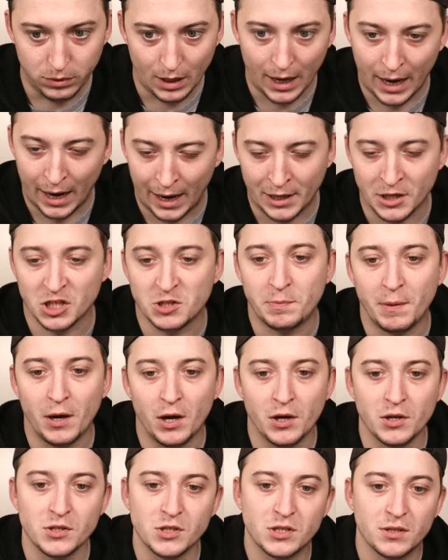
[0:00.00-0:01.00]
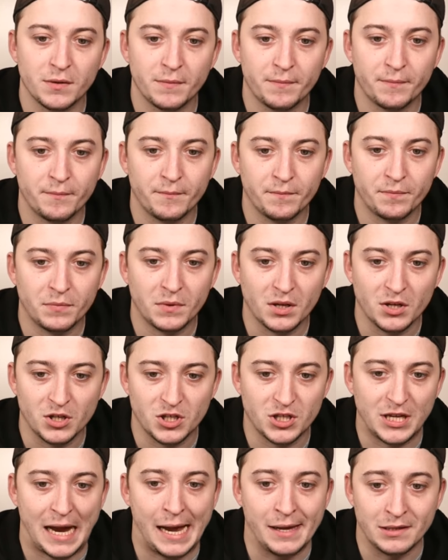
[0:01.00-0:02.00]
and Spurs
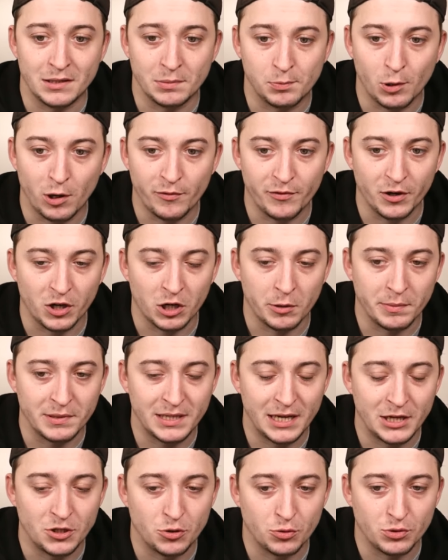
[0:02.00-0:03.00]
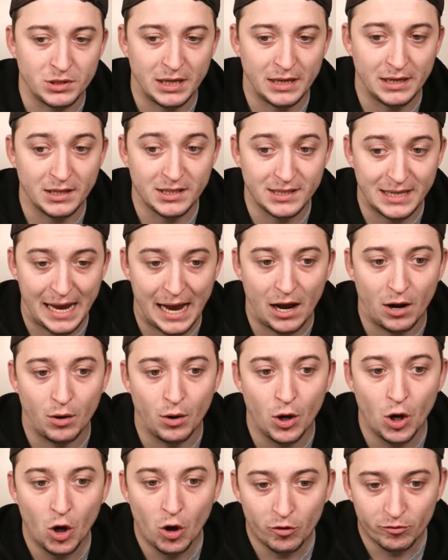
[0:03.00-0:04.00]
stands a profit on a potential sale
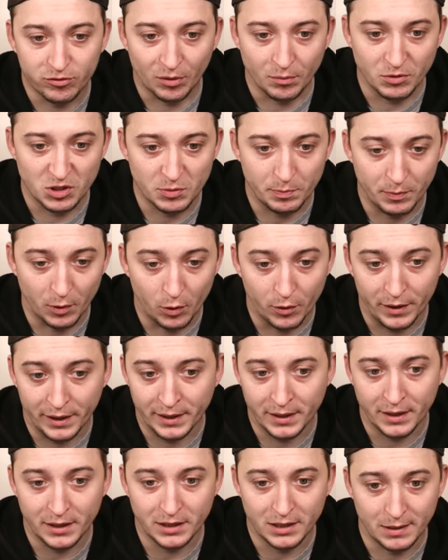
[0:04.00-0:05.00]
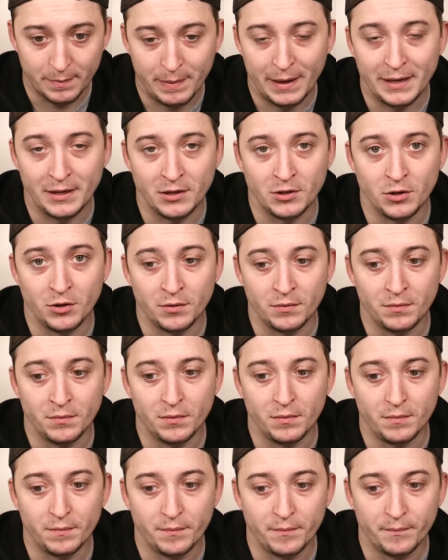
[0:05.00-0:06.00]
from Sporting, depending on,
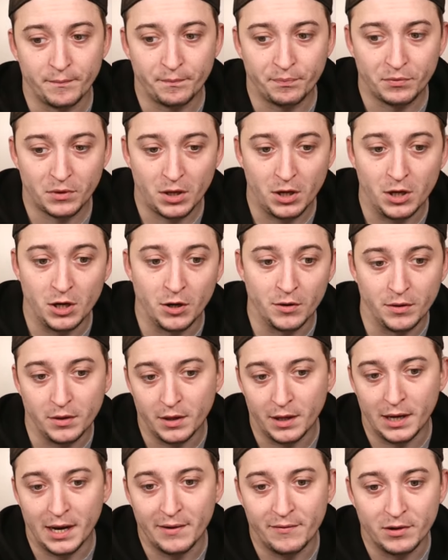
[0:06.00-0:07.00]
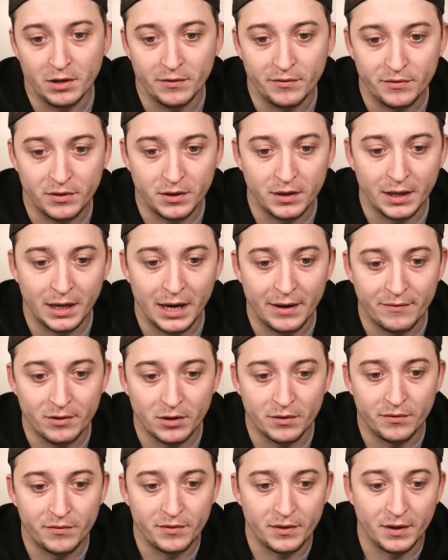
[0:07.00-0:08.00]
you know, the level of
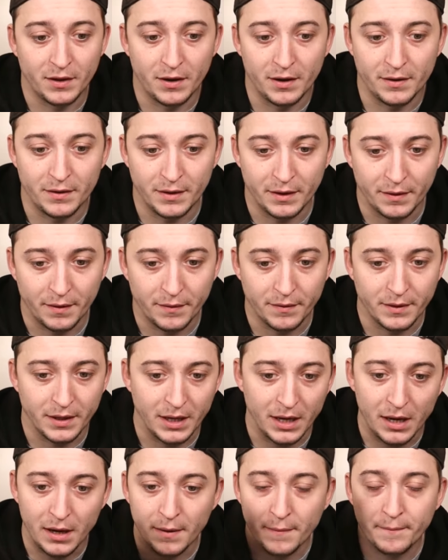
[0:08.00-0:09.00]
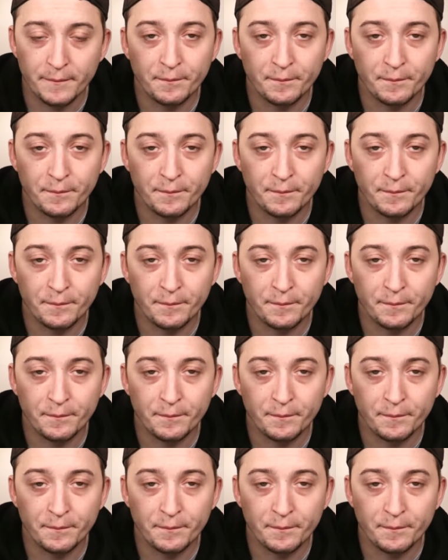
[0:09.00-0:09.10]
the